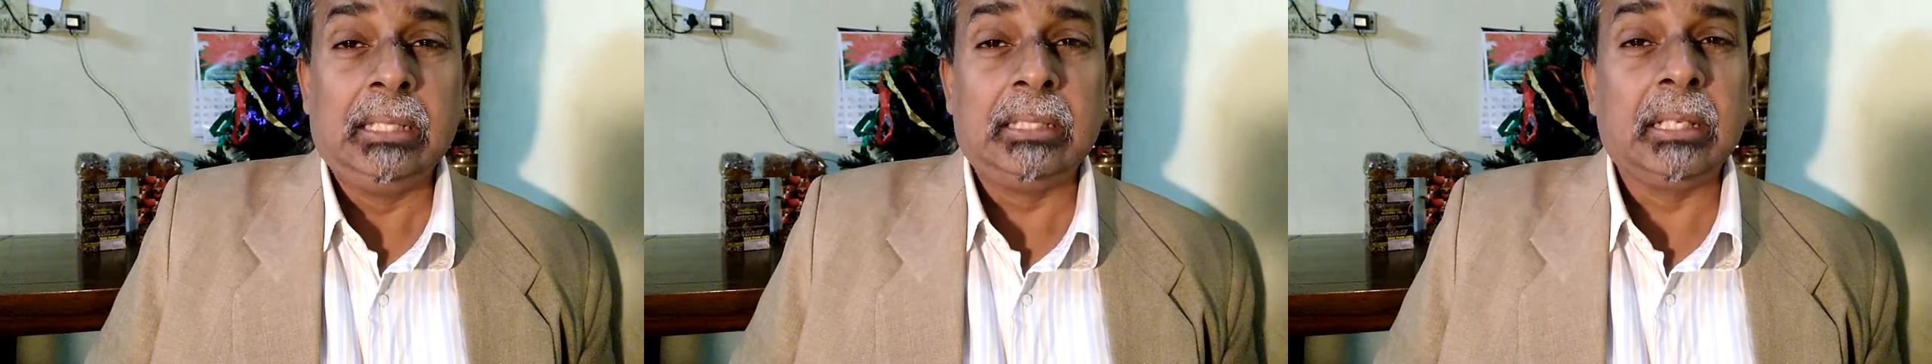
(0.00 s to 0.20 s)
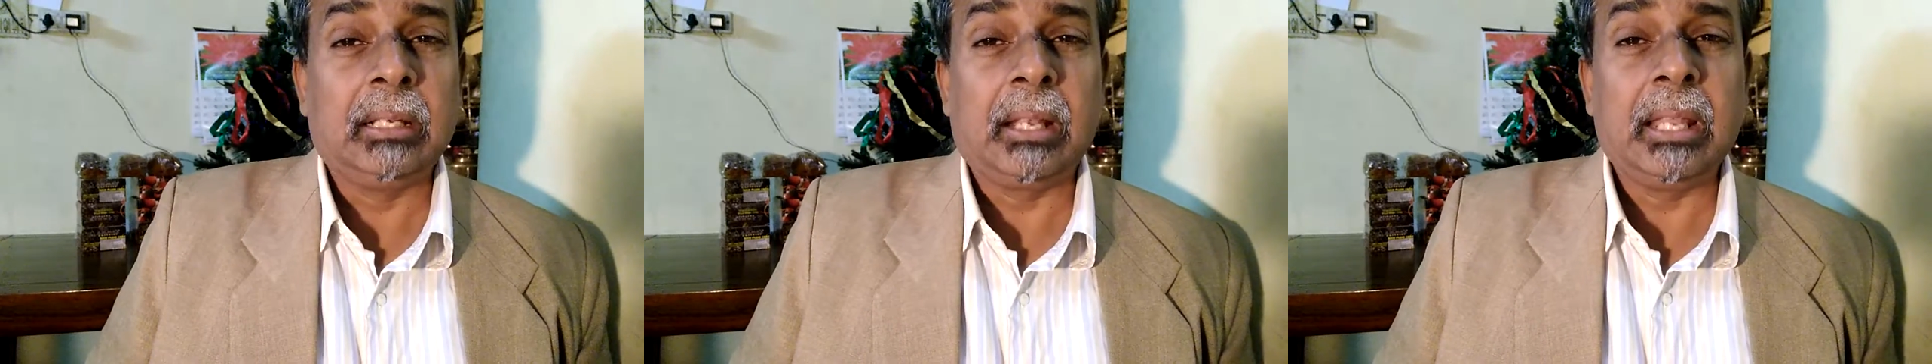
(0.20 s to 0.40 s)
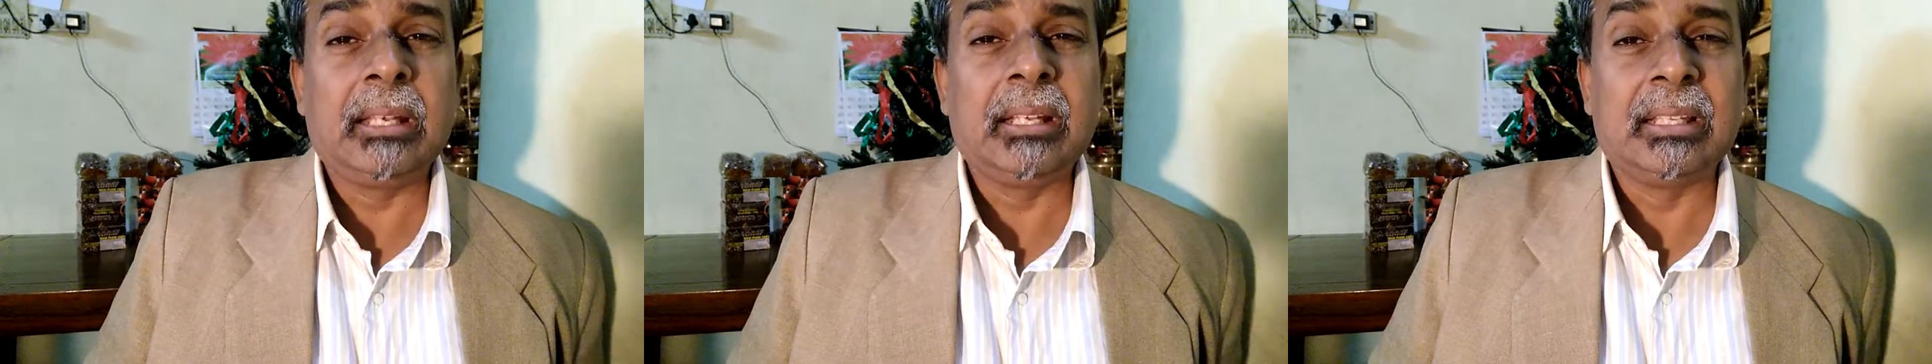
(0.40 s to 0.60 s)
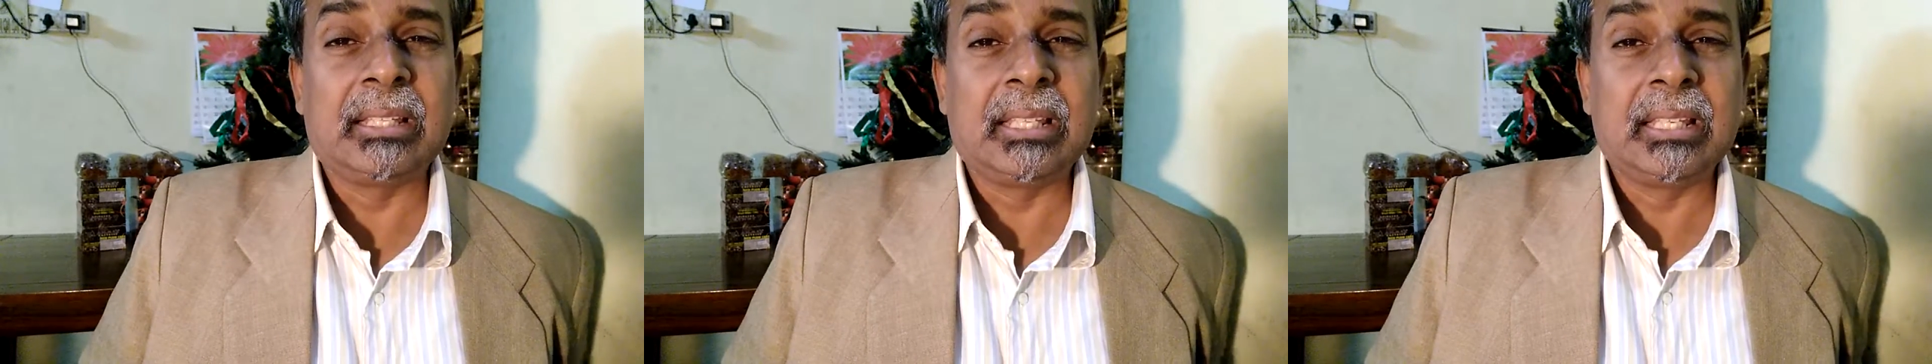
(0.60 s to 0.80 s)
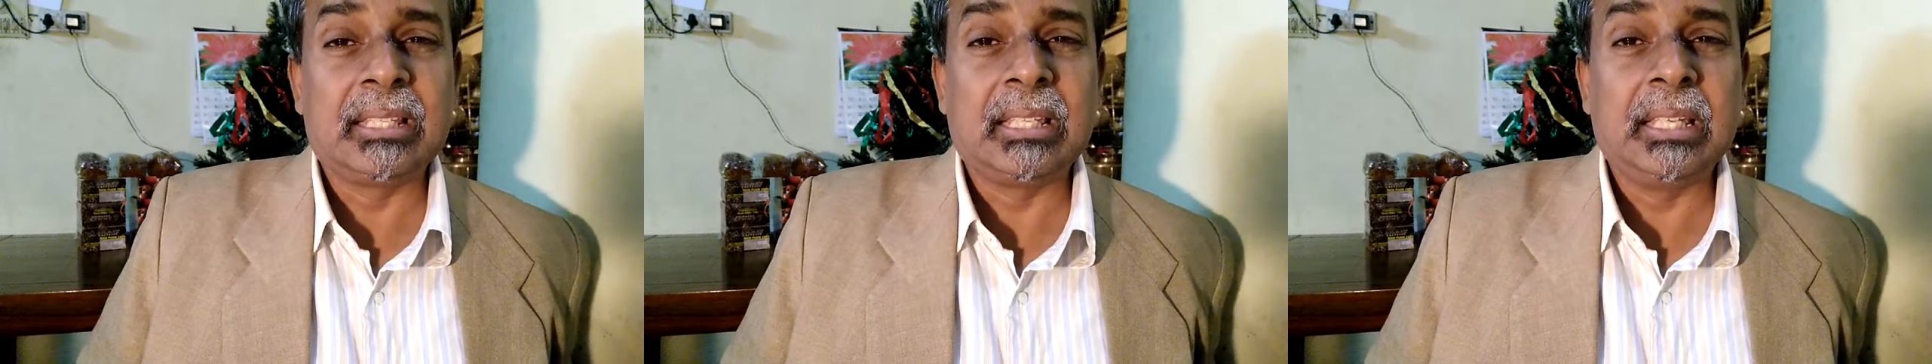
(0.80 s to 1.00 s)
The
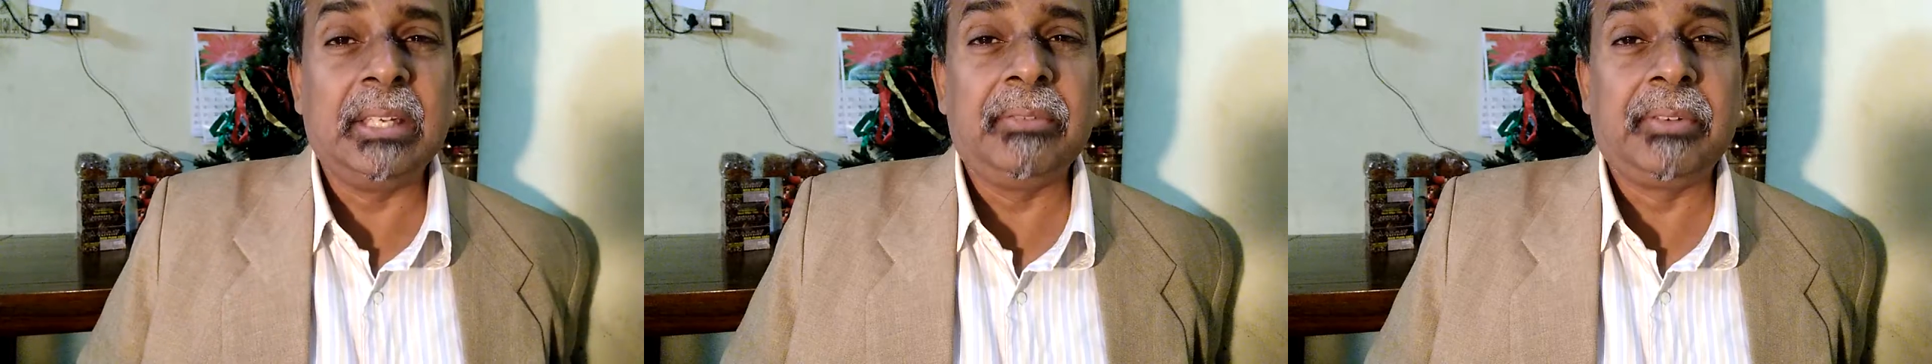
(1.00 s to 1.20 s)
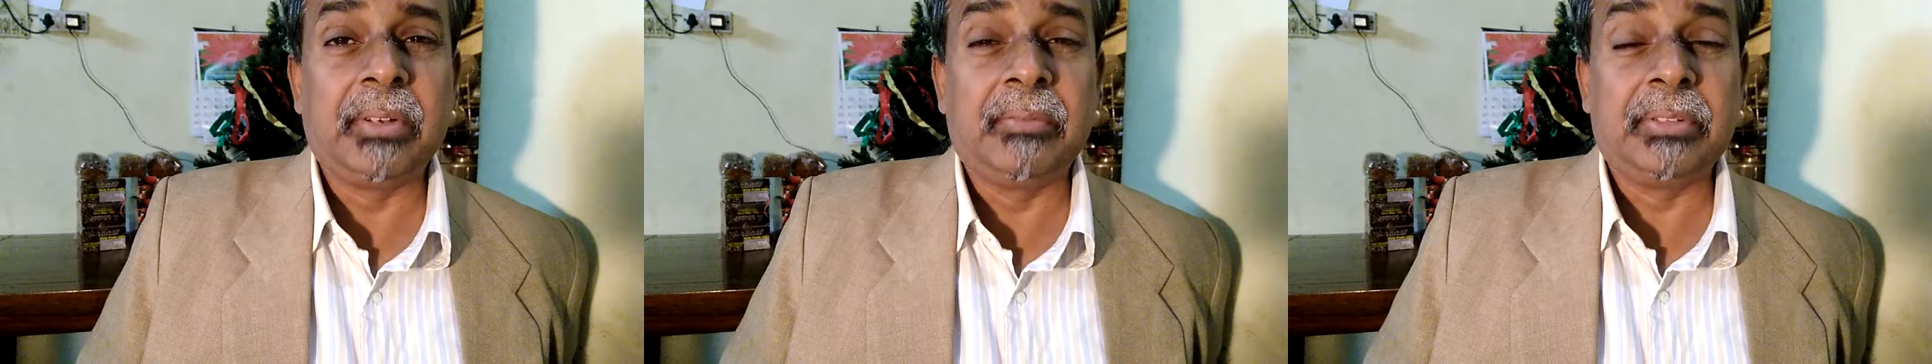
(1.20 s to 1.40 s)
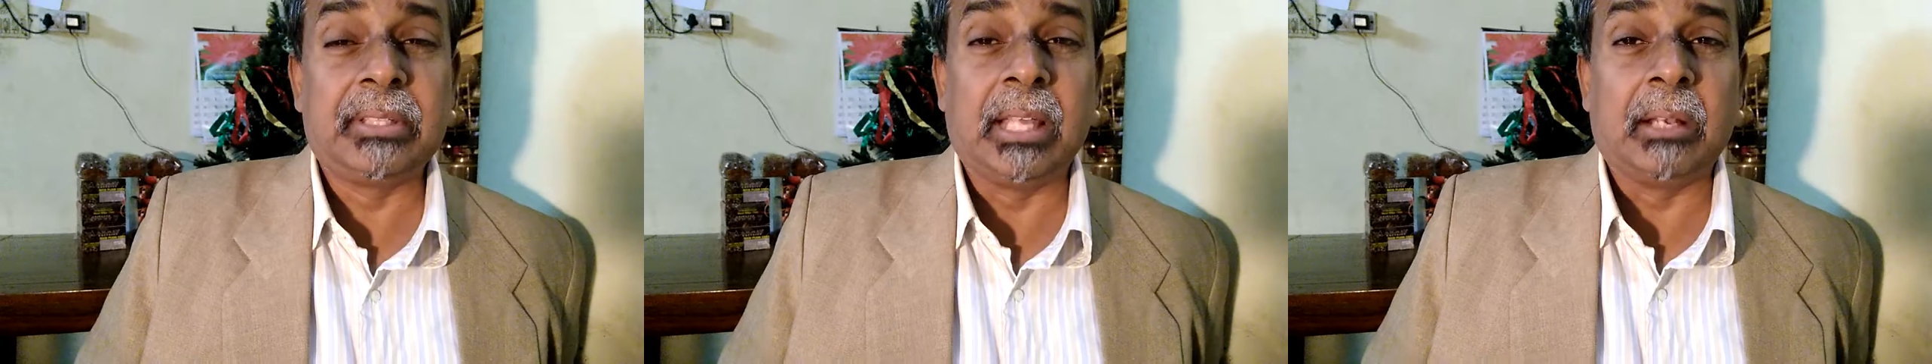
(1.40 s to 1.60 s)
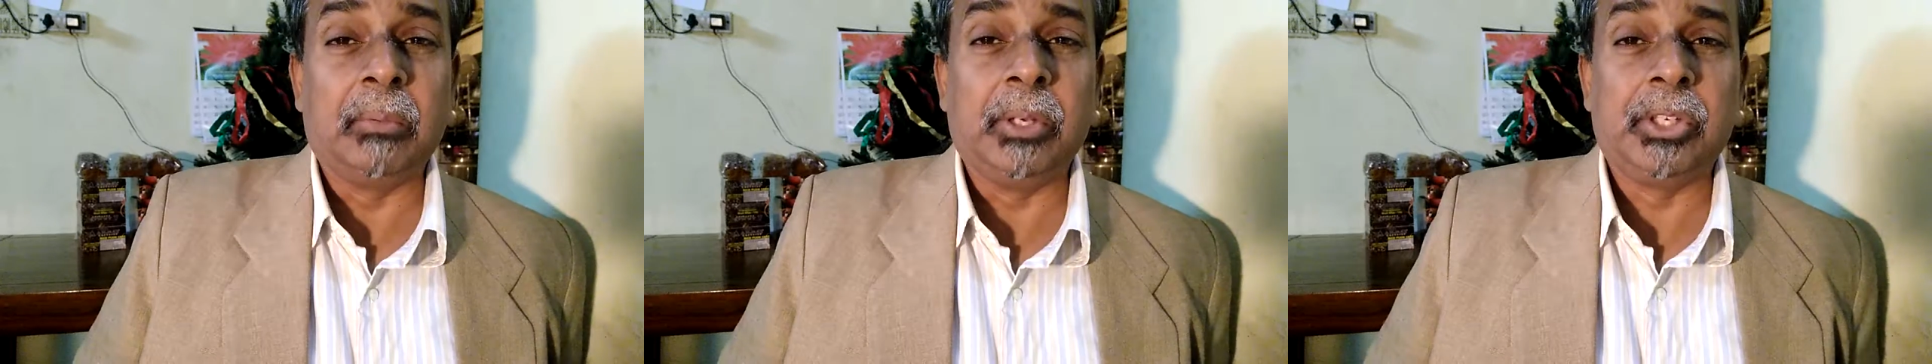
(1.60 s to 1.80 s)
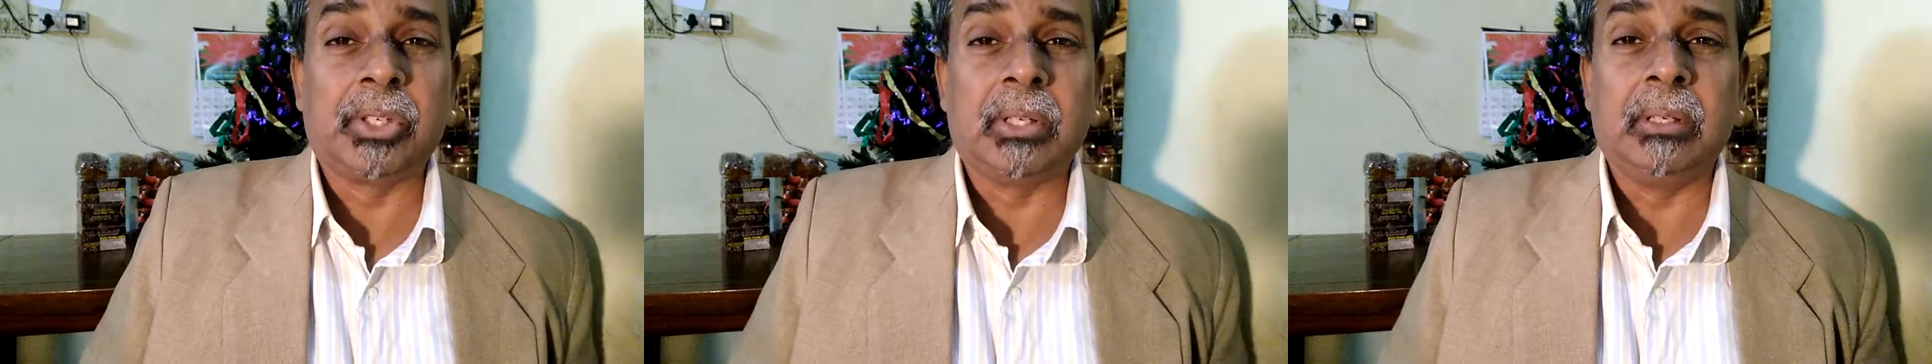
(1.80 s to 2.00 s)
greatest is the gift of
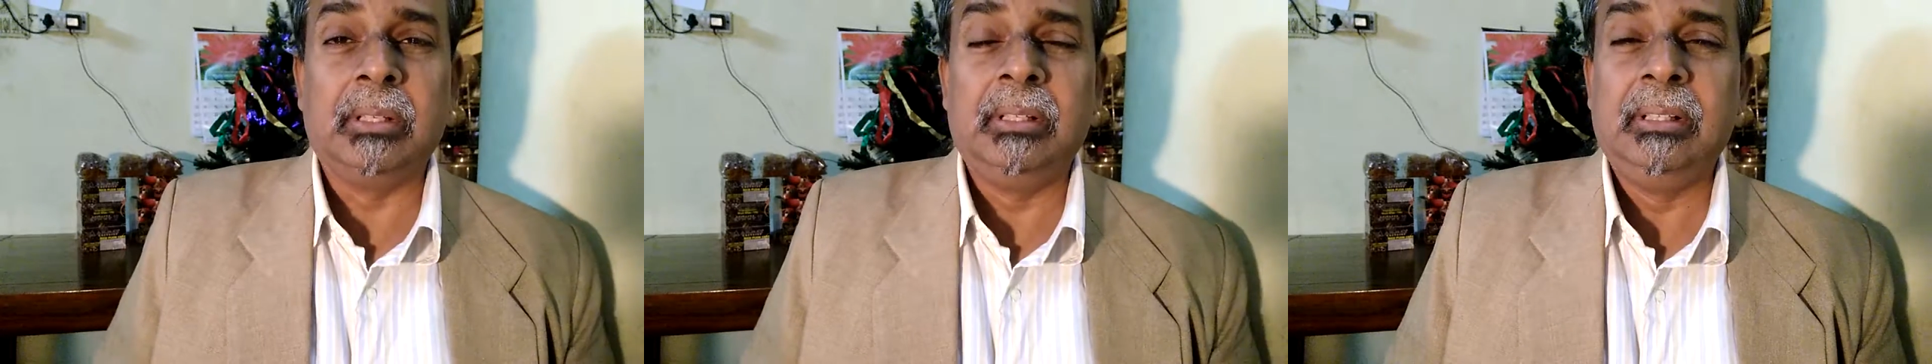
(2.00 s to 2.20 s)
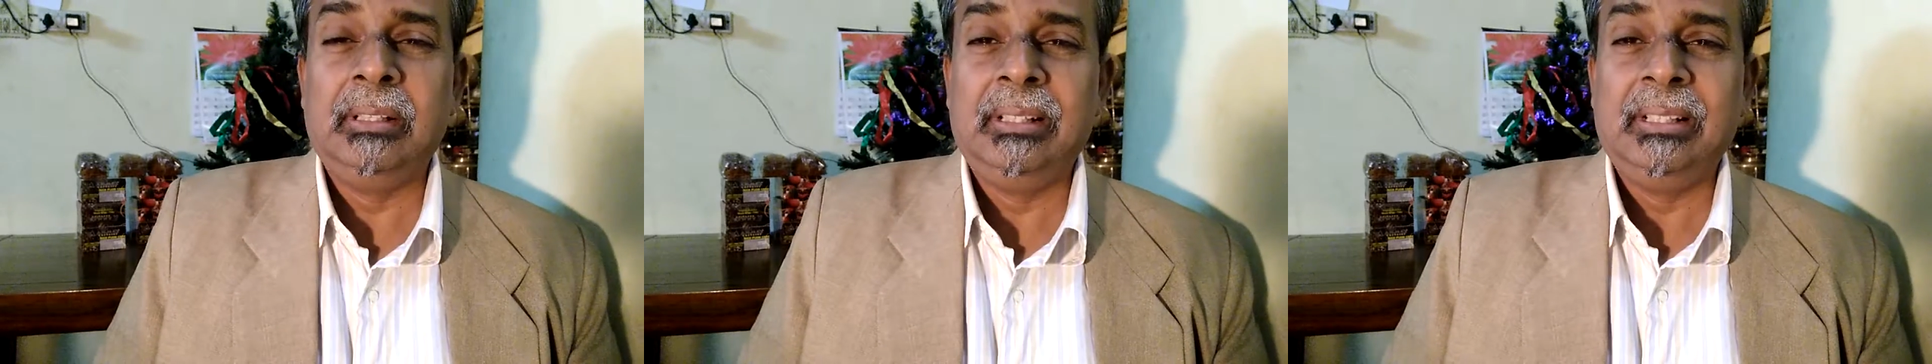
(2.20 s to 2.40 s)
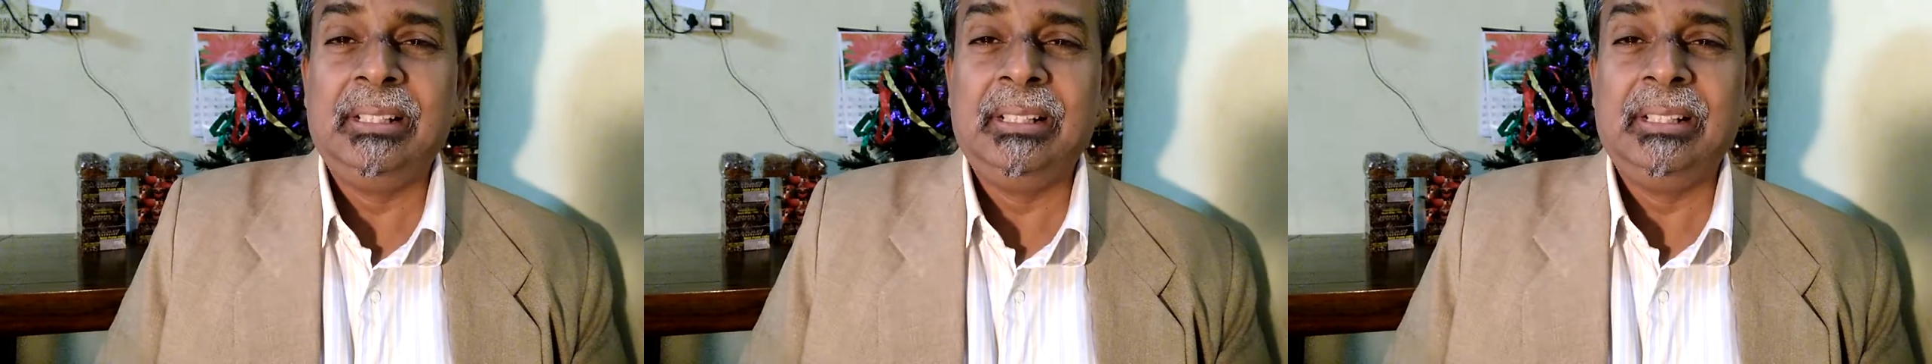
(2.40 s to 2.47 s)
salvation